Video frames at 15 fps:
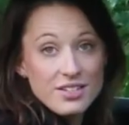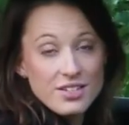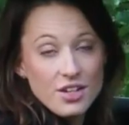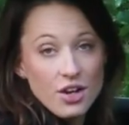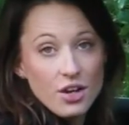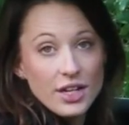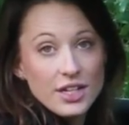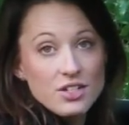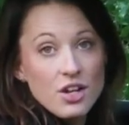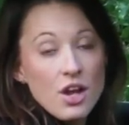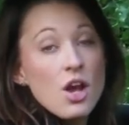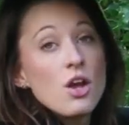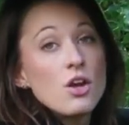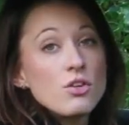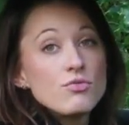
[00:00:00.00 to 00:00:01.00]
aside,
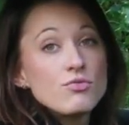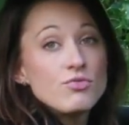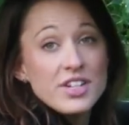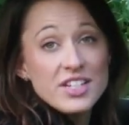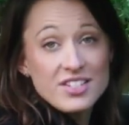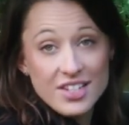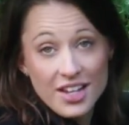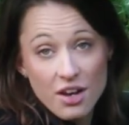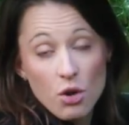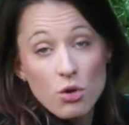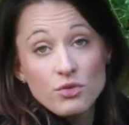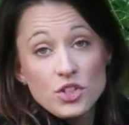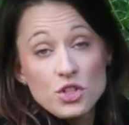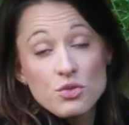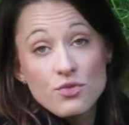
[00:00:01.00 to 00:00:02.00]
resale
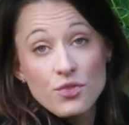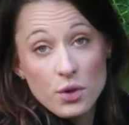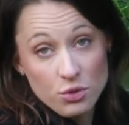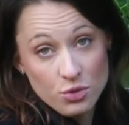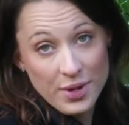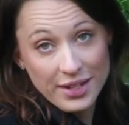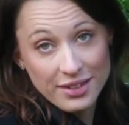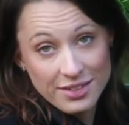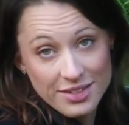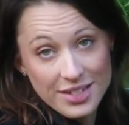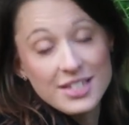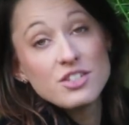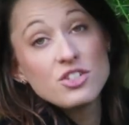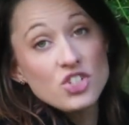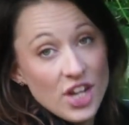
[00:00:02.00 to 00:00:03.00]
of used Volkswagens
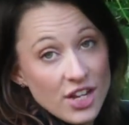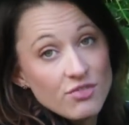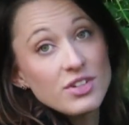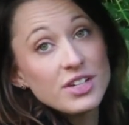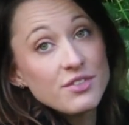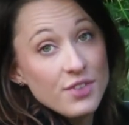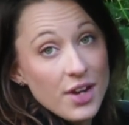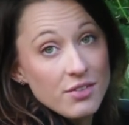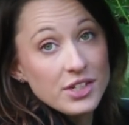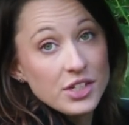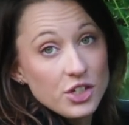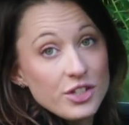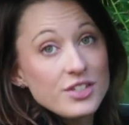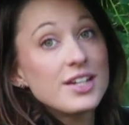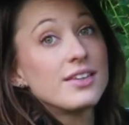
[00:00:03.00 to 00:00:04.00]
is generally very
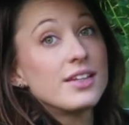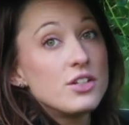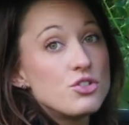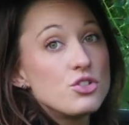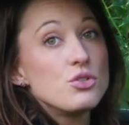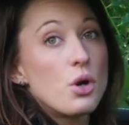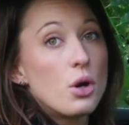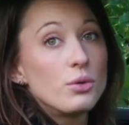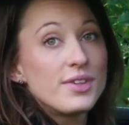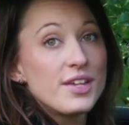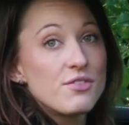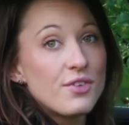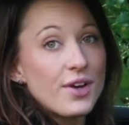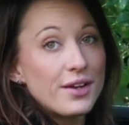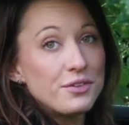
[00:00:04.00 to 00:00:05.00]
good and they do hold
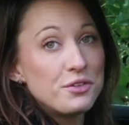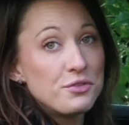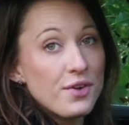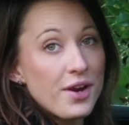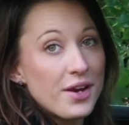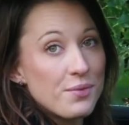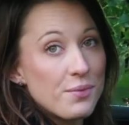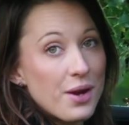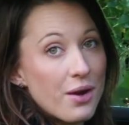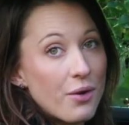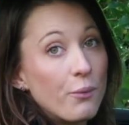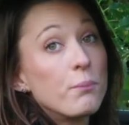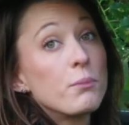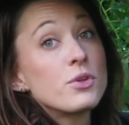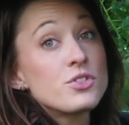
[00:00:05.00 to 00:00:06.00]
their value very
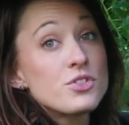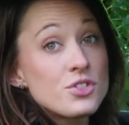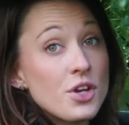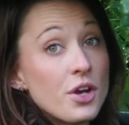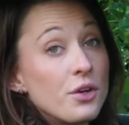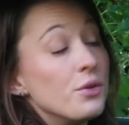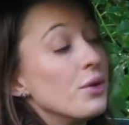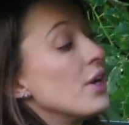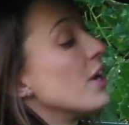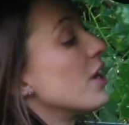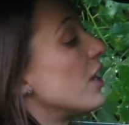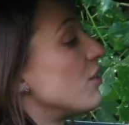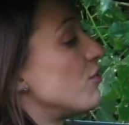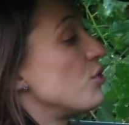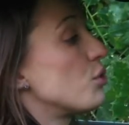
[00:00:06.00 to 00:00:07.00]
well. So,
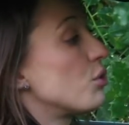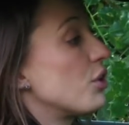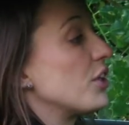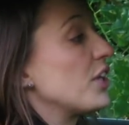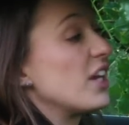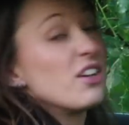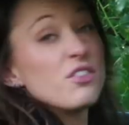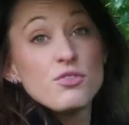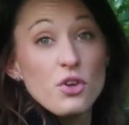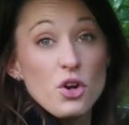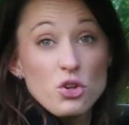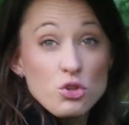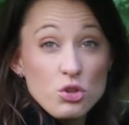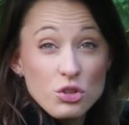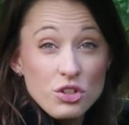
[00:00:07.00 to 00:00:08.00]
if you're looking for a
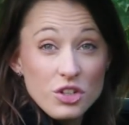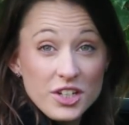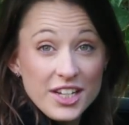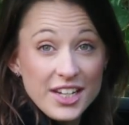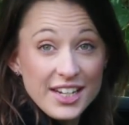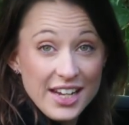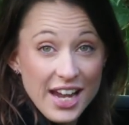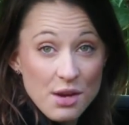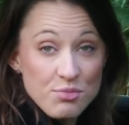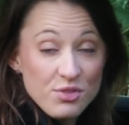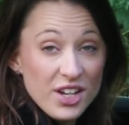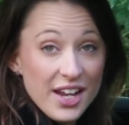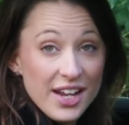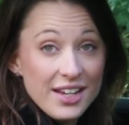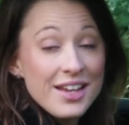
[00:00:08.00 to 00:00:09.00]
good looking
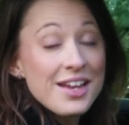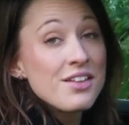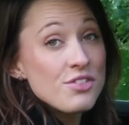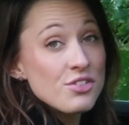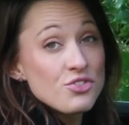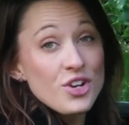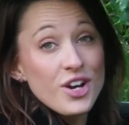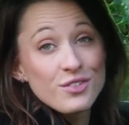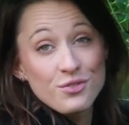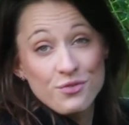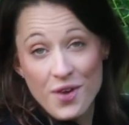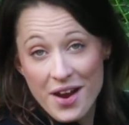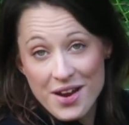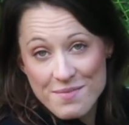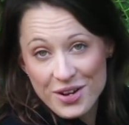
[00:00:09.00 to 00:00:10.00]
cabriolet that drives
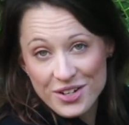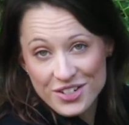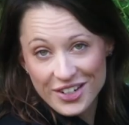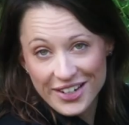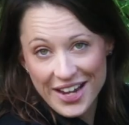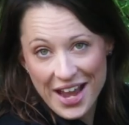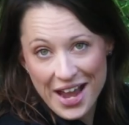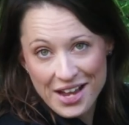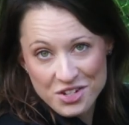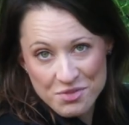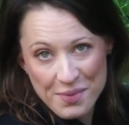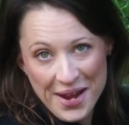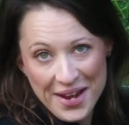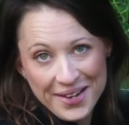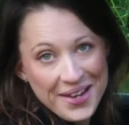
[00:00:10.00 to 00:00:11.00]
very much like a
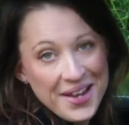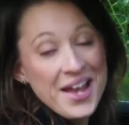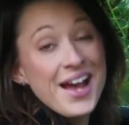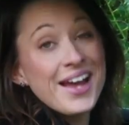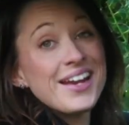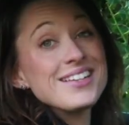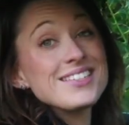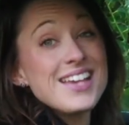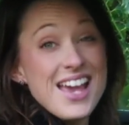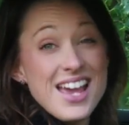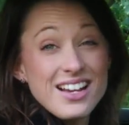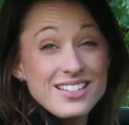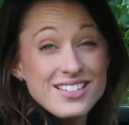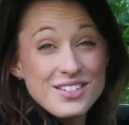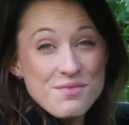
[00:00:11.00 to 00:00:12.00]
hatchback and has
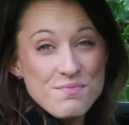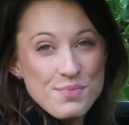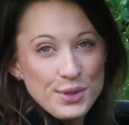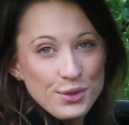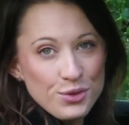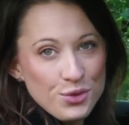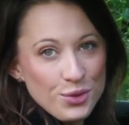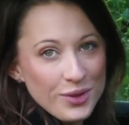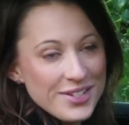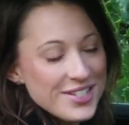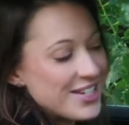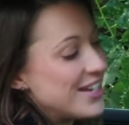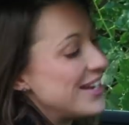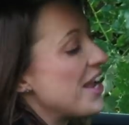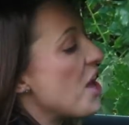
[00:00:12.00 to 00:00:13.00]
excellent build
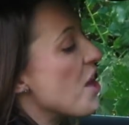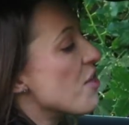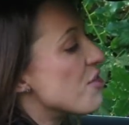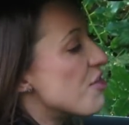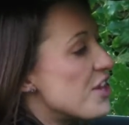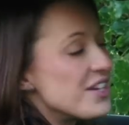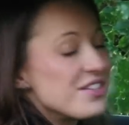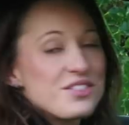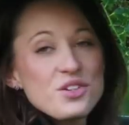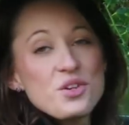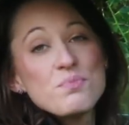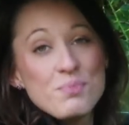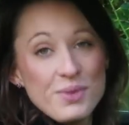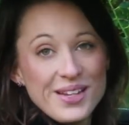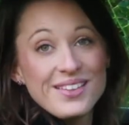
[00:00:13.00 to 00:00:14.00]
quality, this
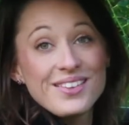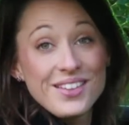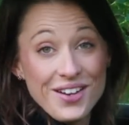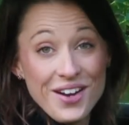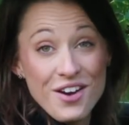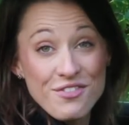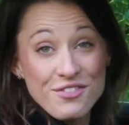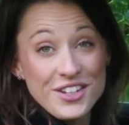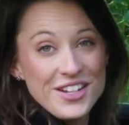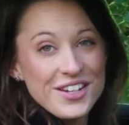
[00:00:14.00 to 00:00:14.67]
could be the car for